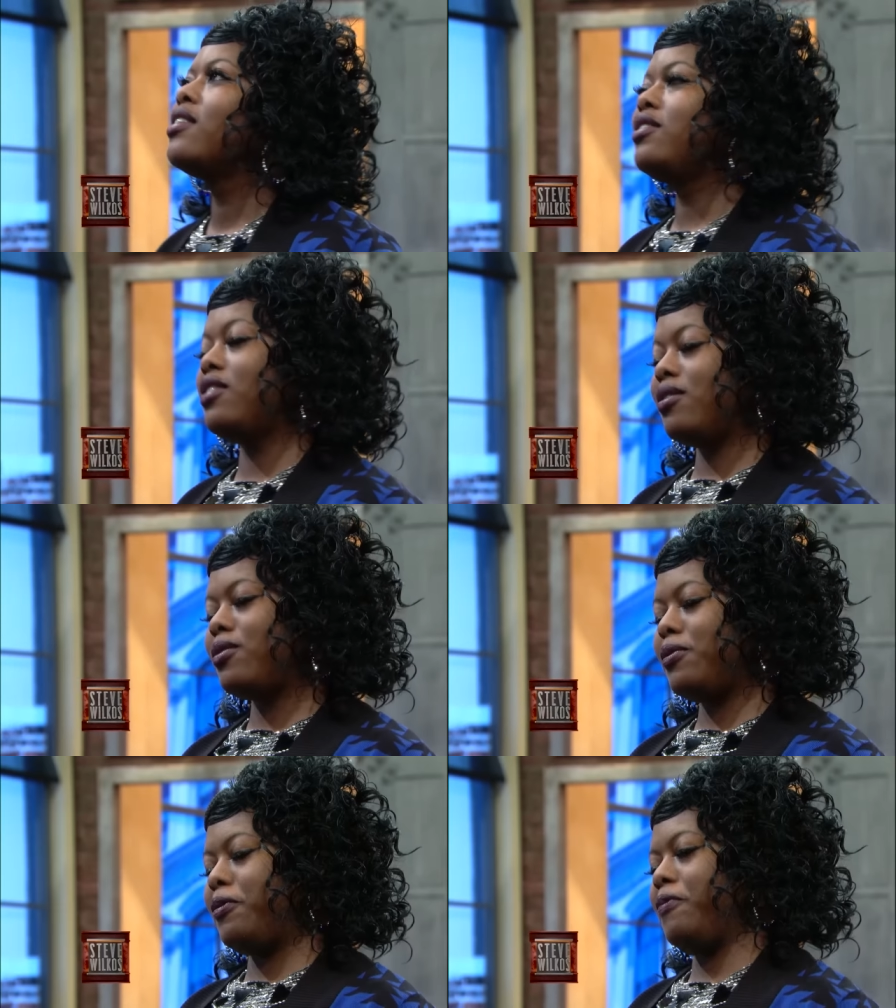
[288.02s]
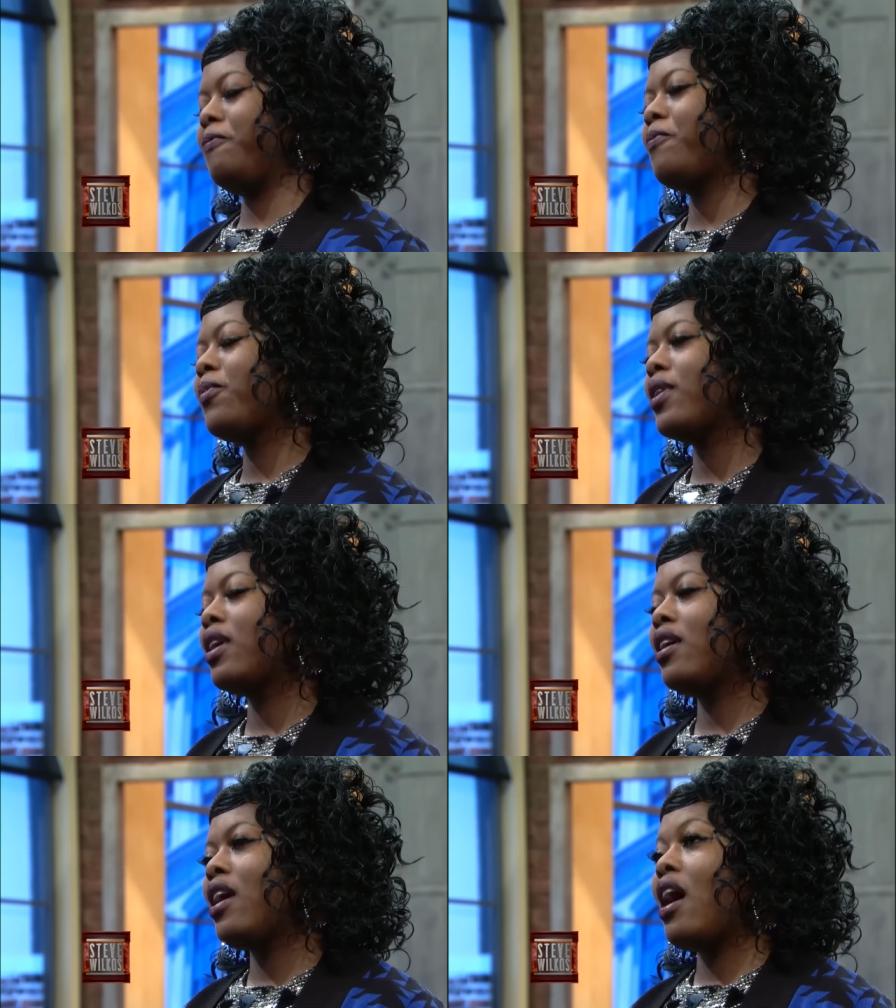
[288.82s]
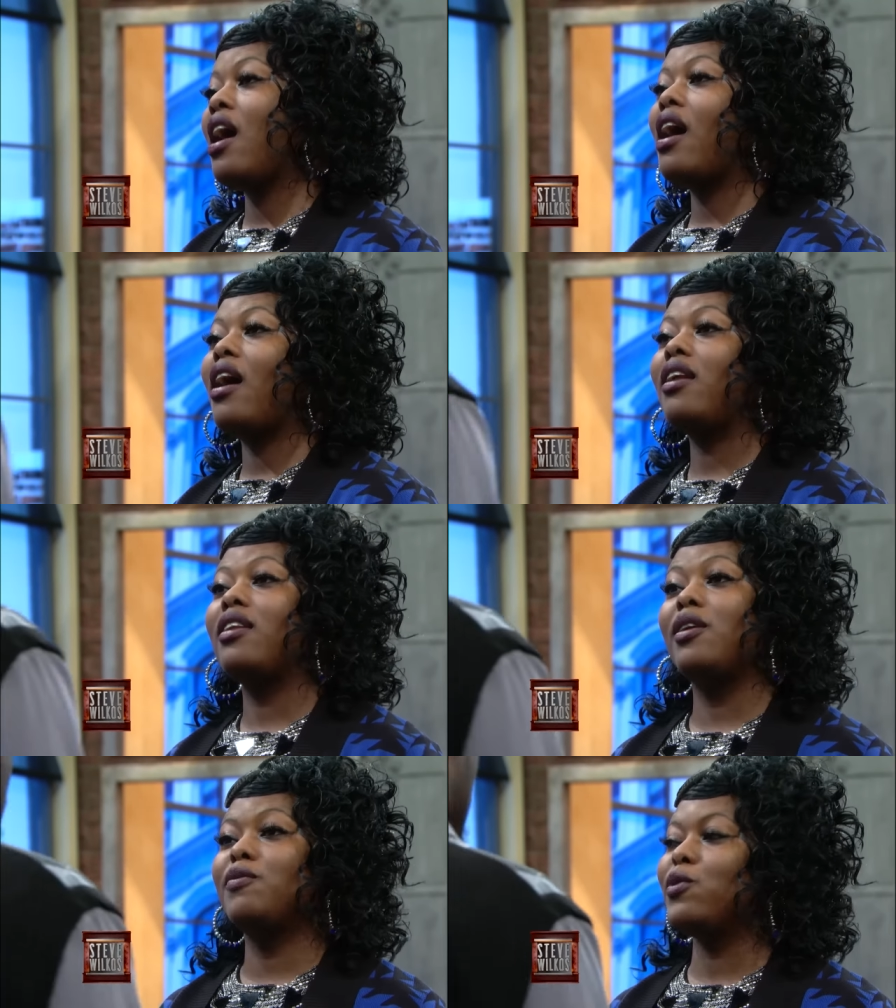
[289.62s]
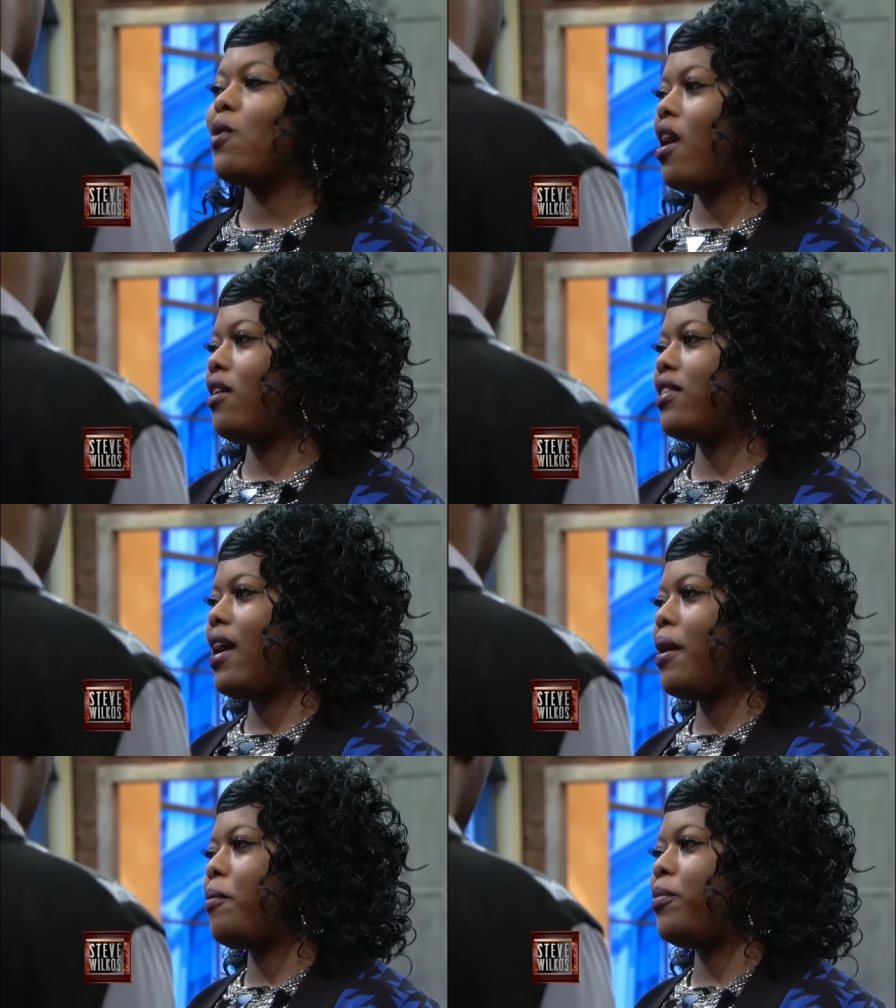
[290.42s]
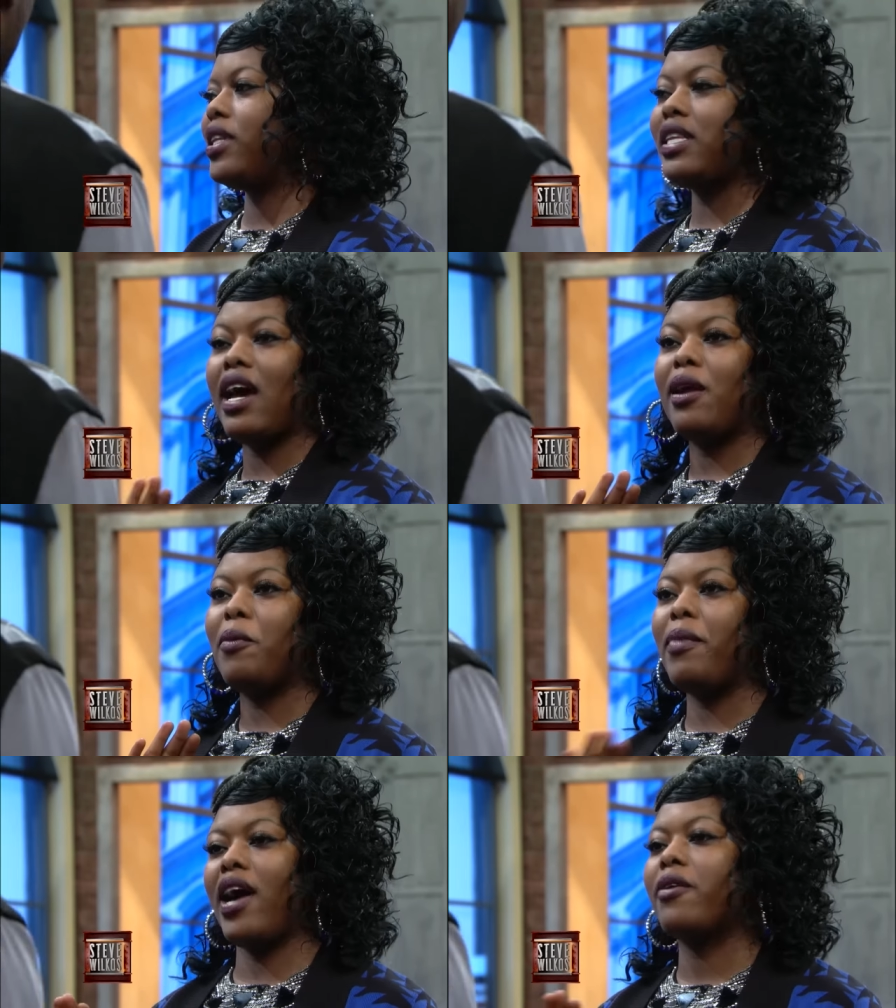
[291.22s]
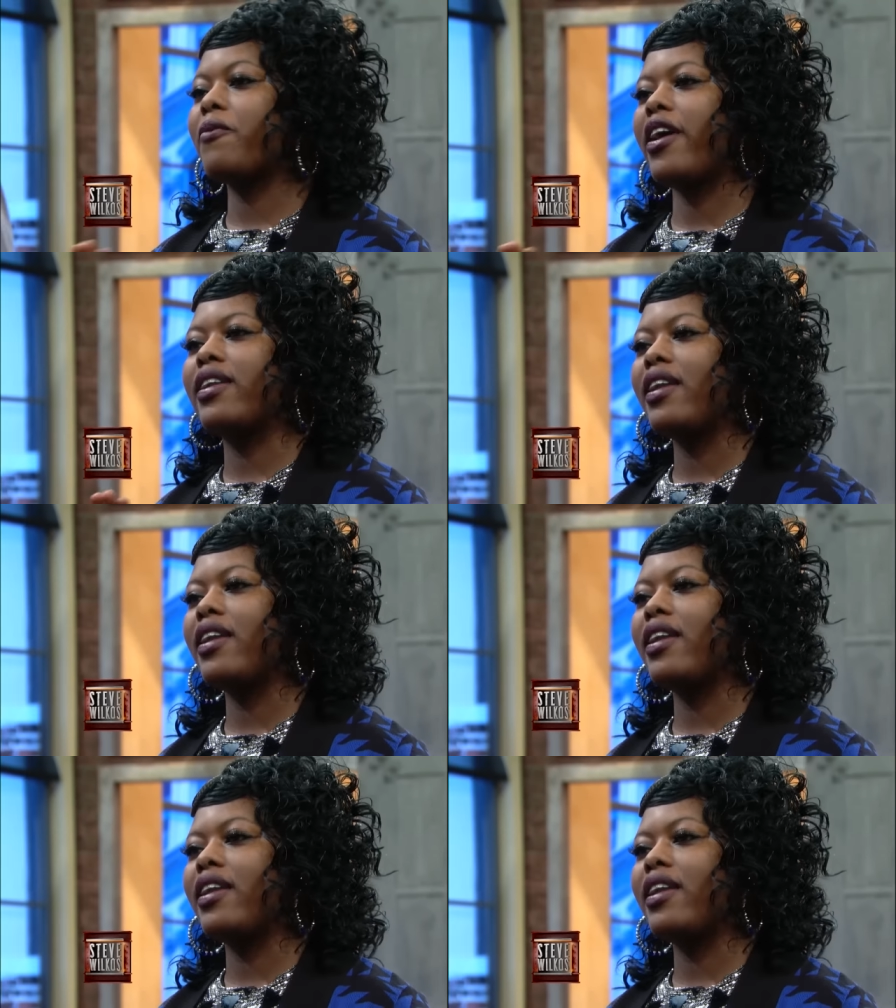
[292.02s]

Joseph. Yes. I love you, all that, but that don't matter right